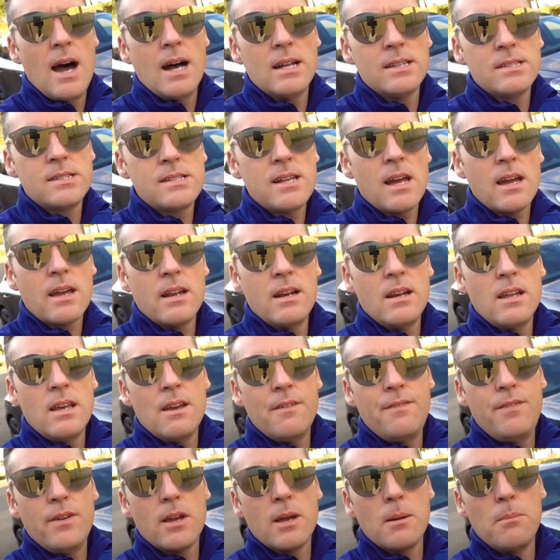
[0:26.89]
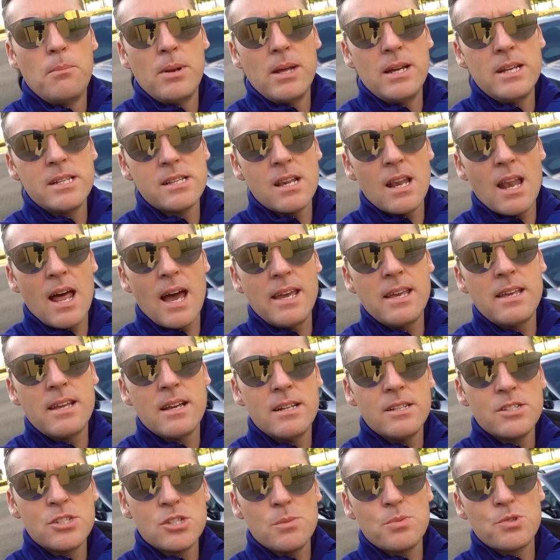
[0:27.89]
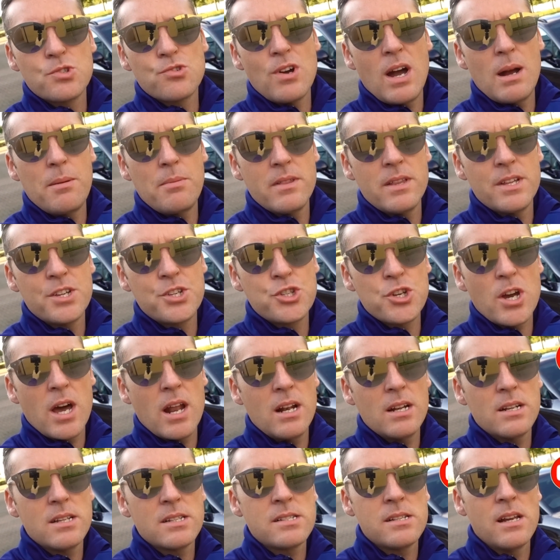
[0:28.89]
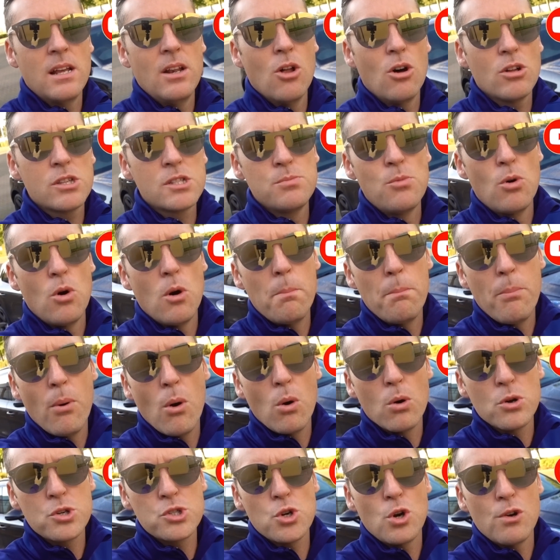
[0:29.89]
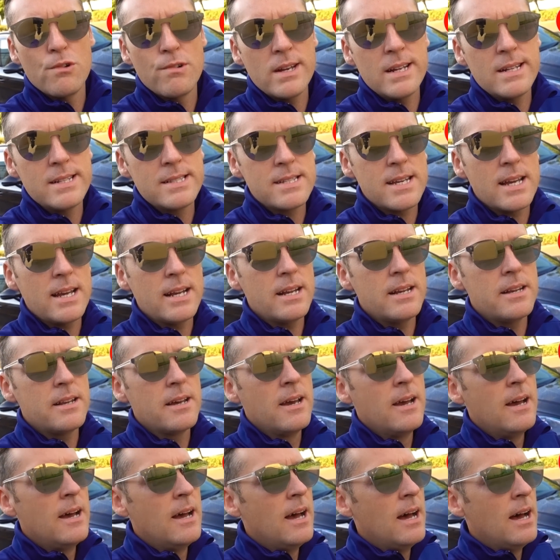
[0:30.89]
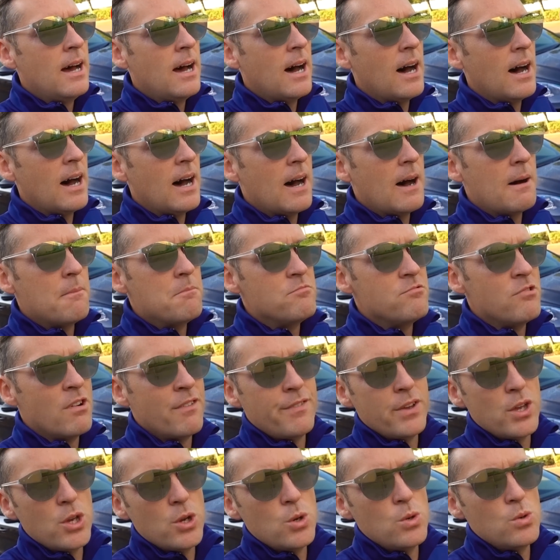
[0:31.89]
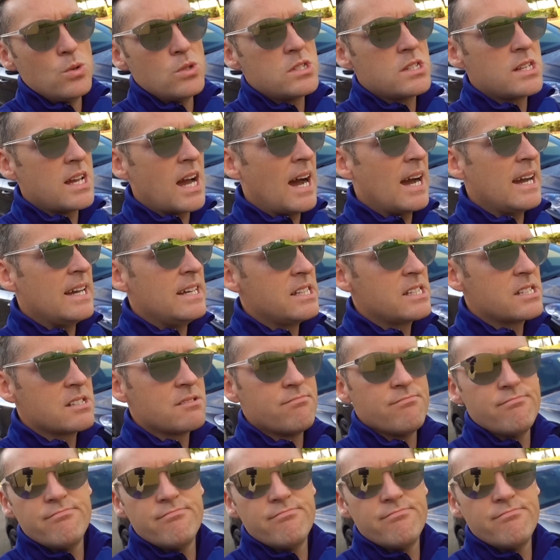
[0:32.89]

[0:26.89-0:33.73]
And secondly, if you can please like and subscribe to this channel to see lots more Porsche orientated reviews, guides,